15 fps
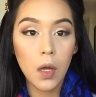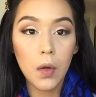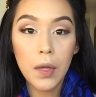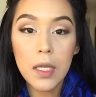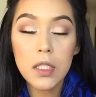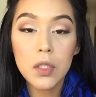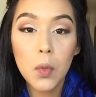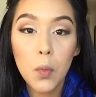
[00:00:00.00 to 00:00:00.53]

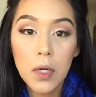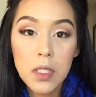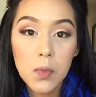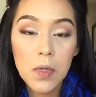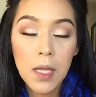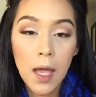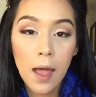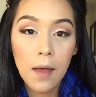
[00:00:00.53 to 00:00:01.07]
Okay, so once
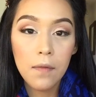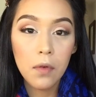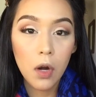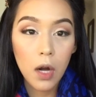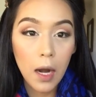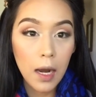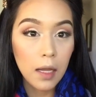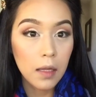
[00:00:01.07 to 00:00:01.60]
we have
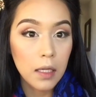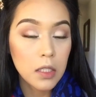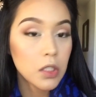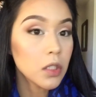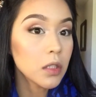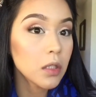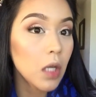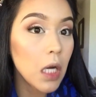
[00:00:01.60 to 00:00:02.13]
our
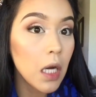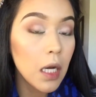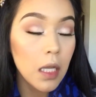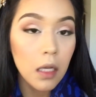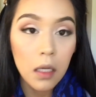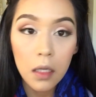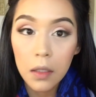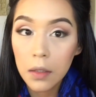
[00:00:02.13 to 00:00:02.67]
eyelashes
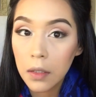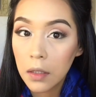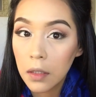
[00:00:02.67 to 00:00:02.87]
on,